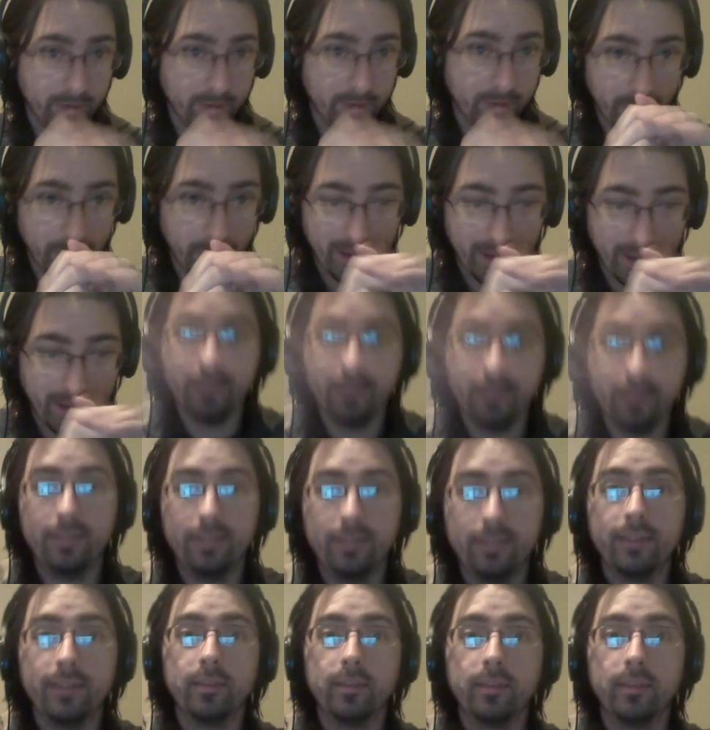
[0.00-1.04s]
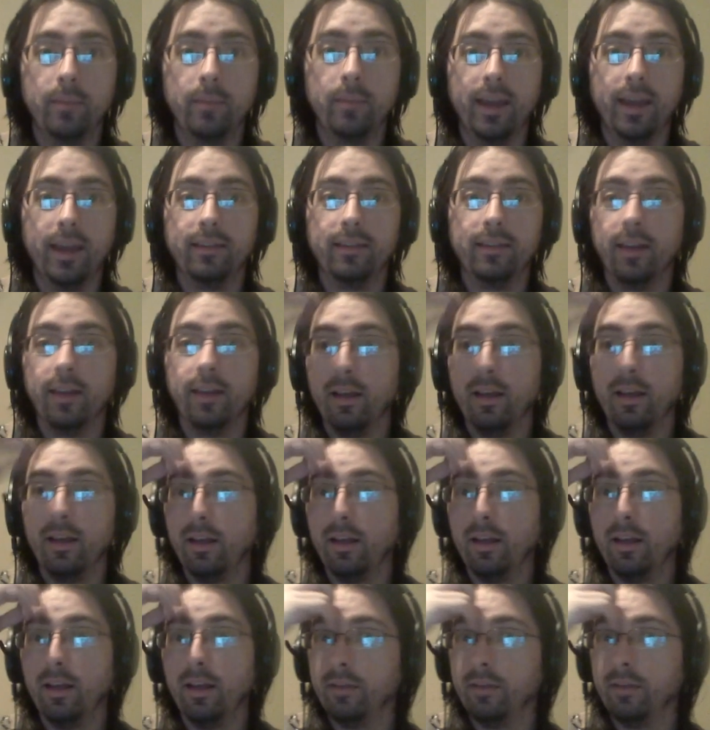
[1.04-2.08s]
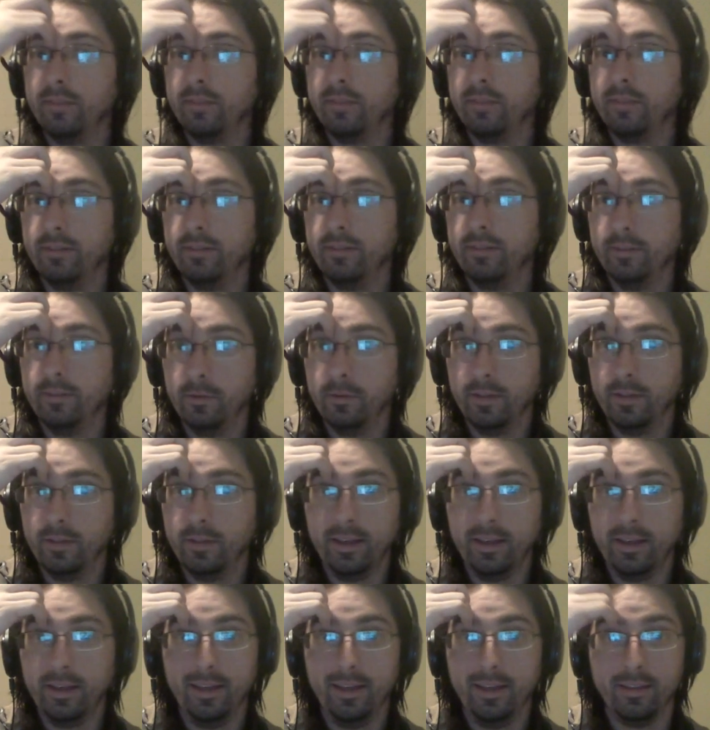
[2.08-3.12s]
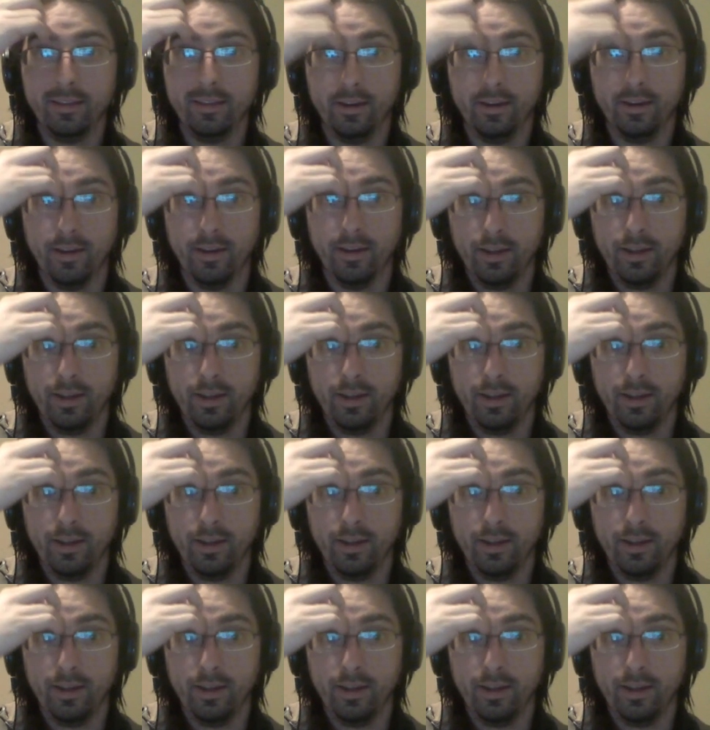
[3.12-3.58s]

Go ahead and dissipate off into the ether.